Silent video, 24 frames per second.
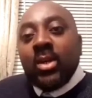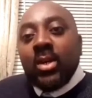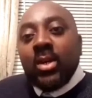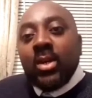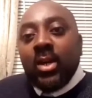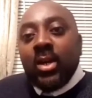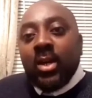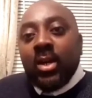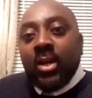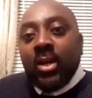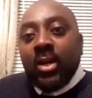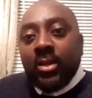
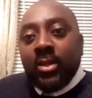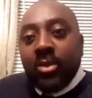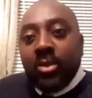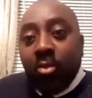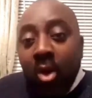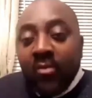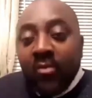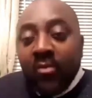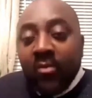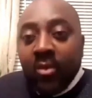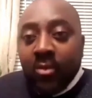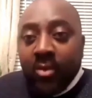the
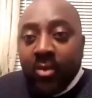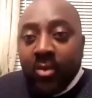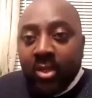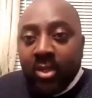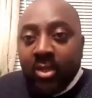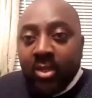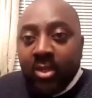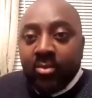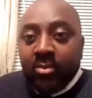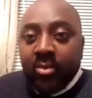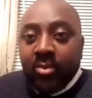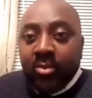wealth
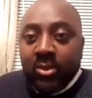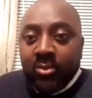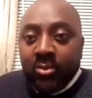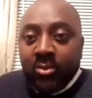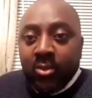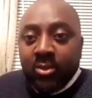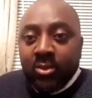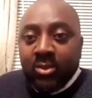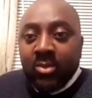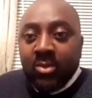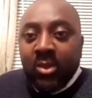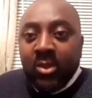already, with
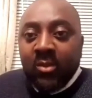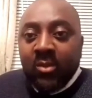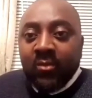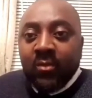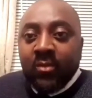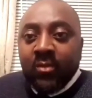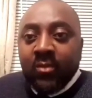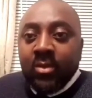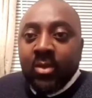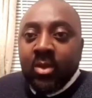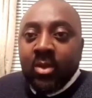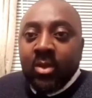Will
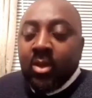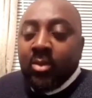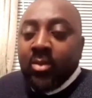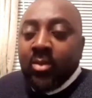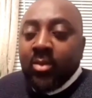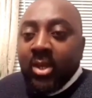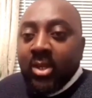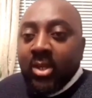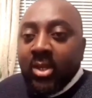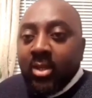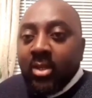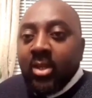Smith
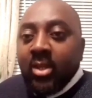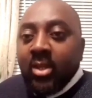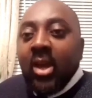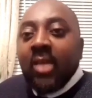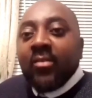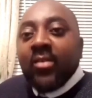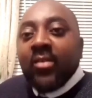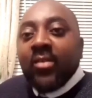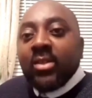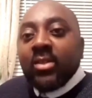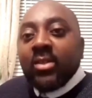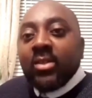already
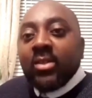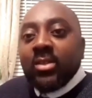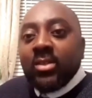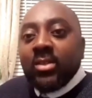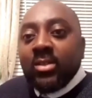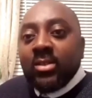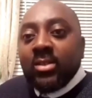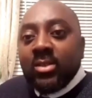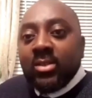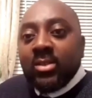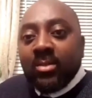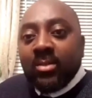having
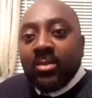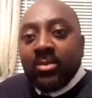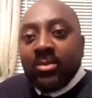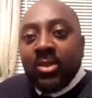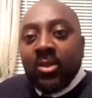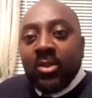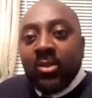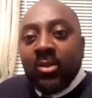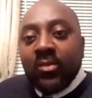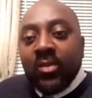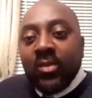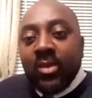some
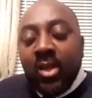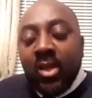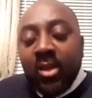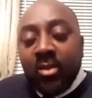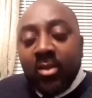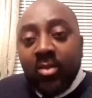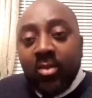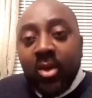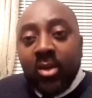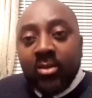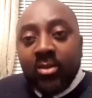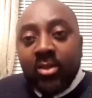sort of
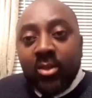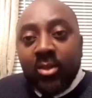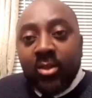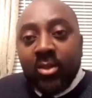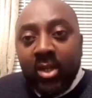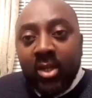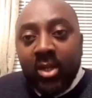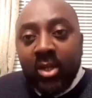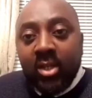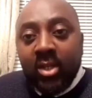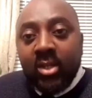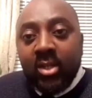like wealth
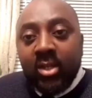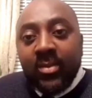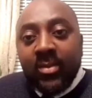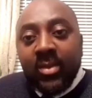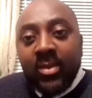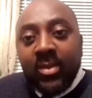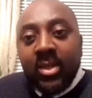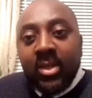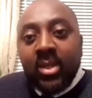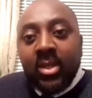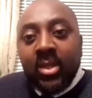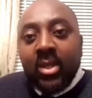already.
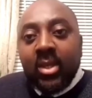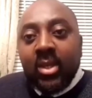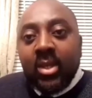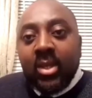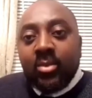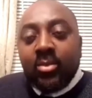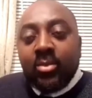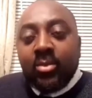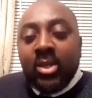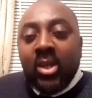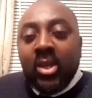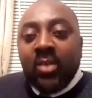
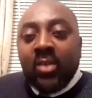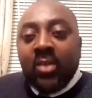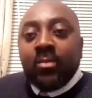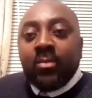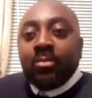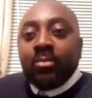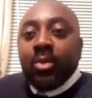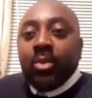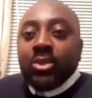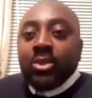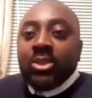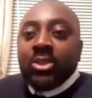It would have
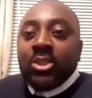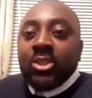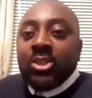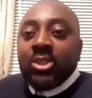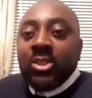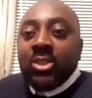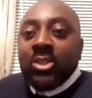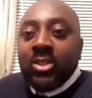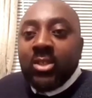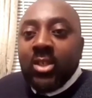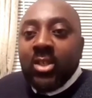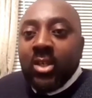
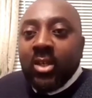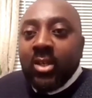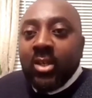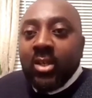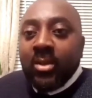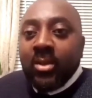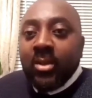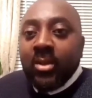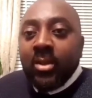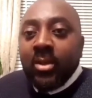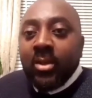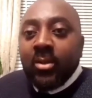positioned
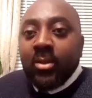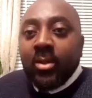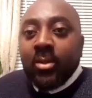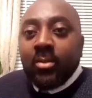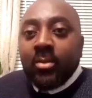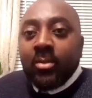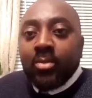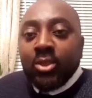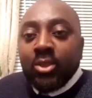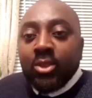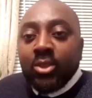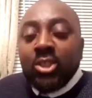
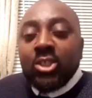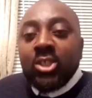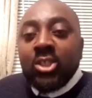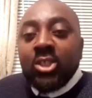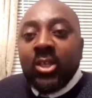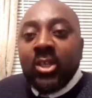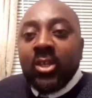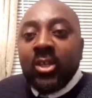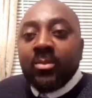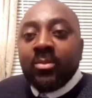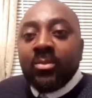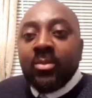
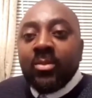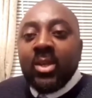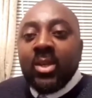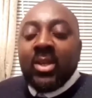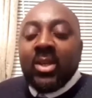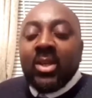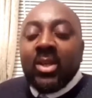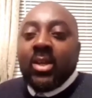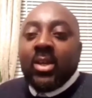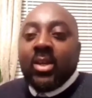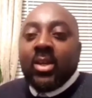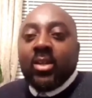him
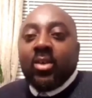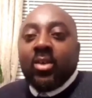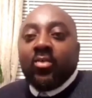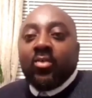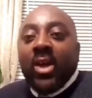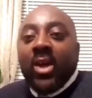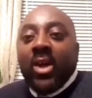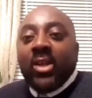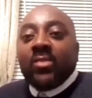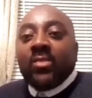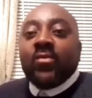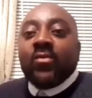in the
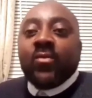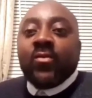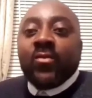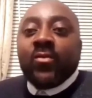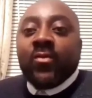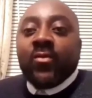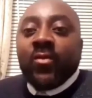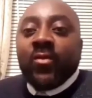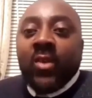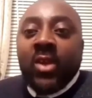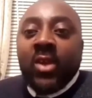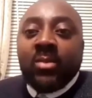right
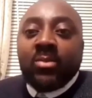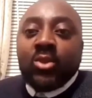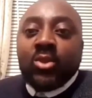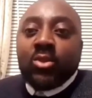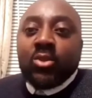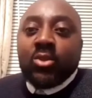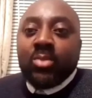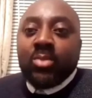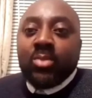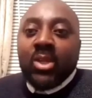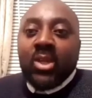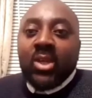frame
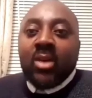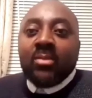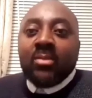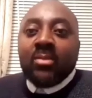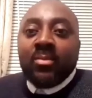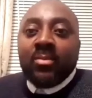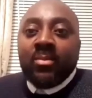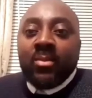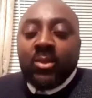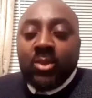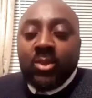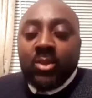to
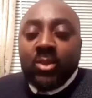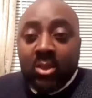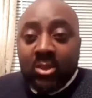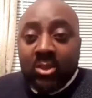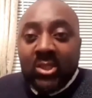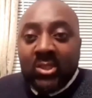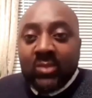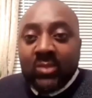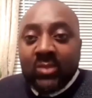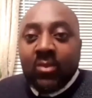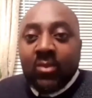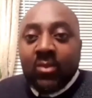become
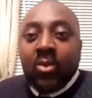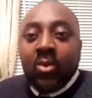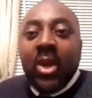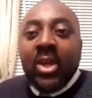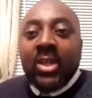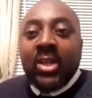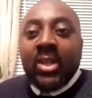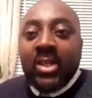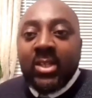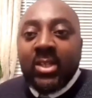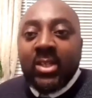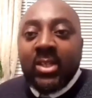successful
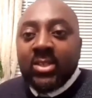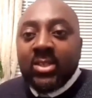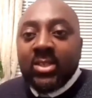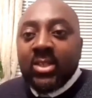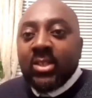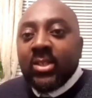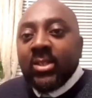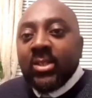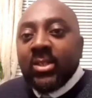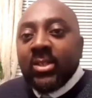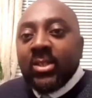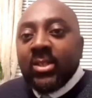quite
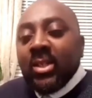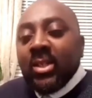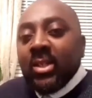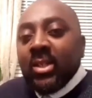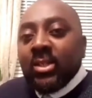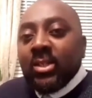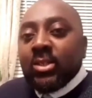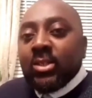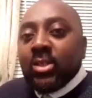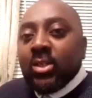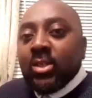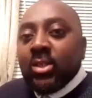easily.
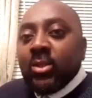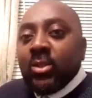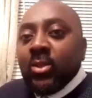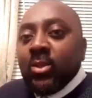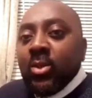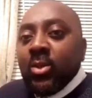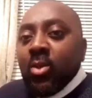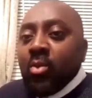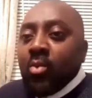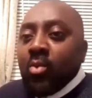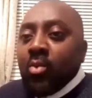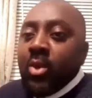So
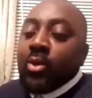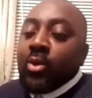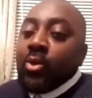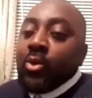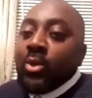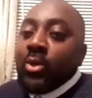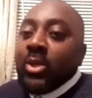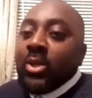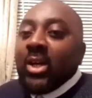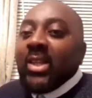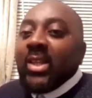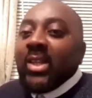we could
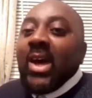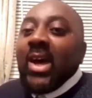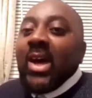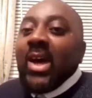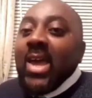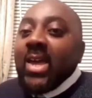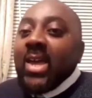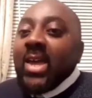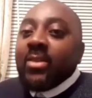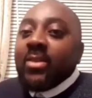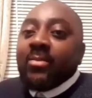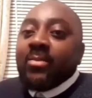look at that
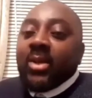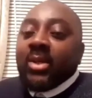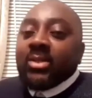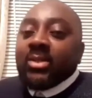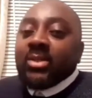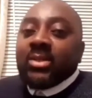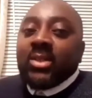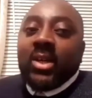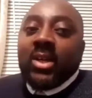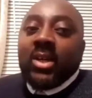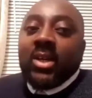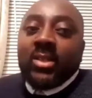element
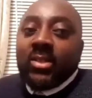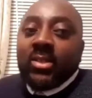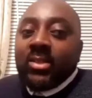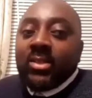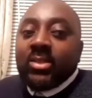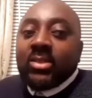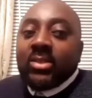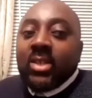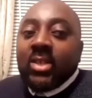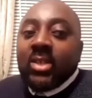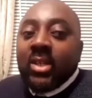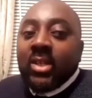and
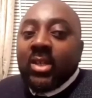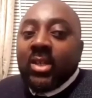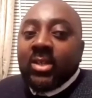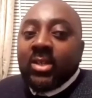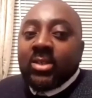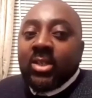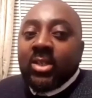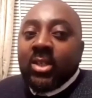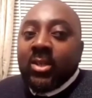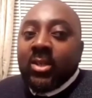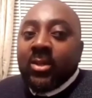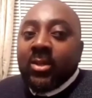say
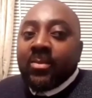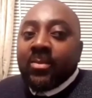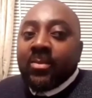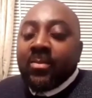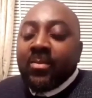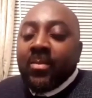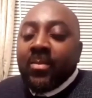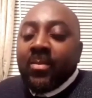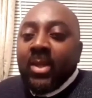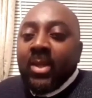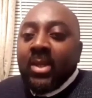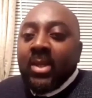that
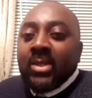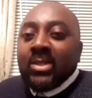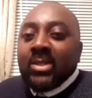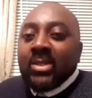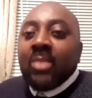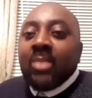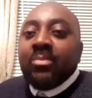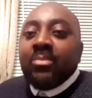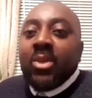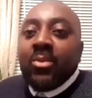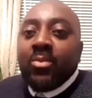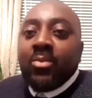
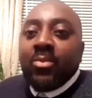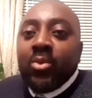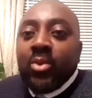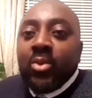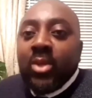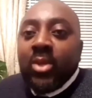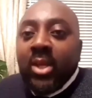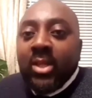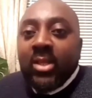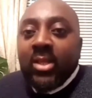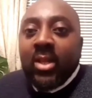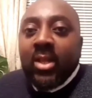some people
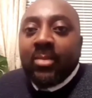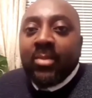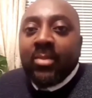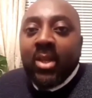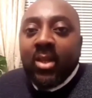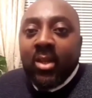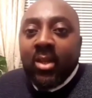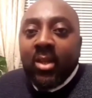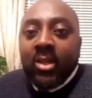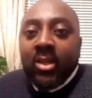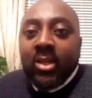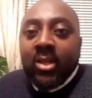get a
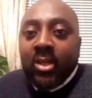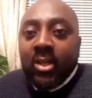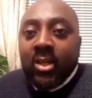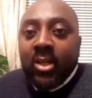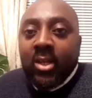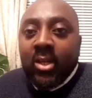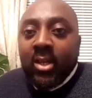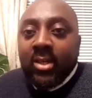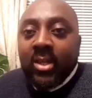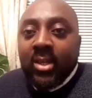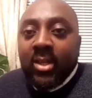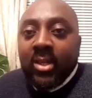bit
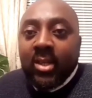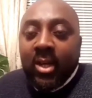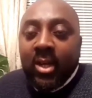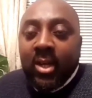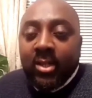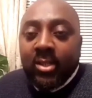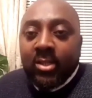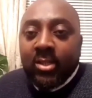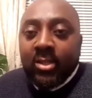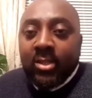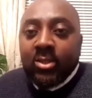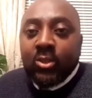luckier than
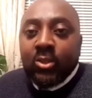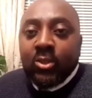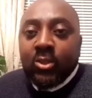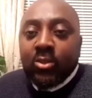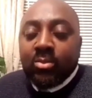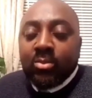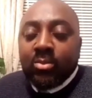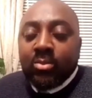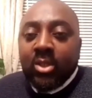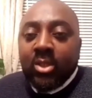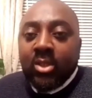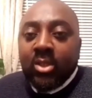others to
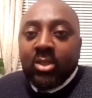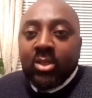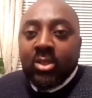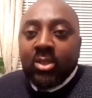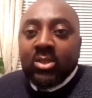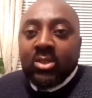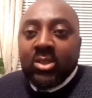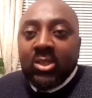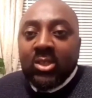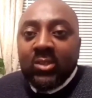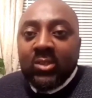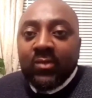be
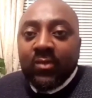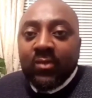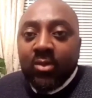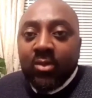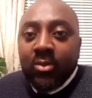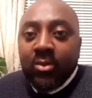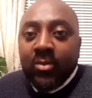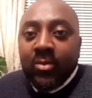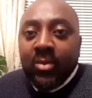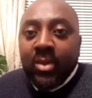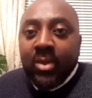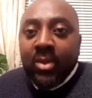
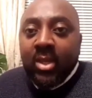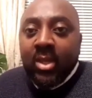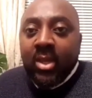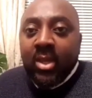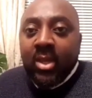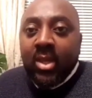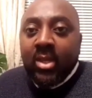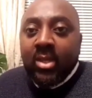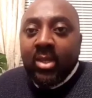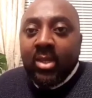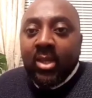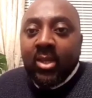successful,
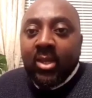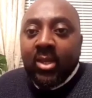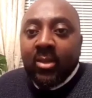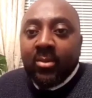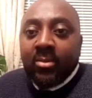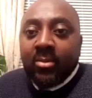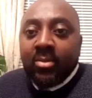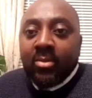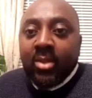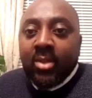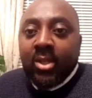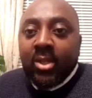and they
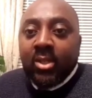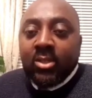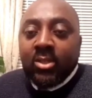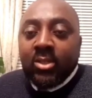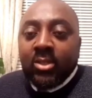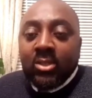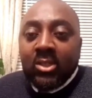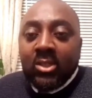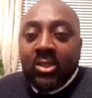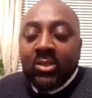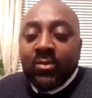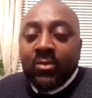can be
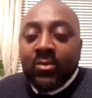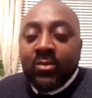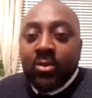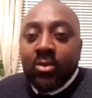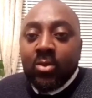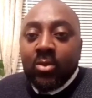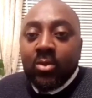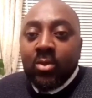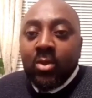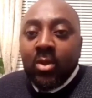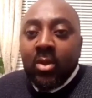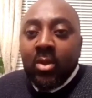
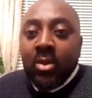successful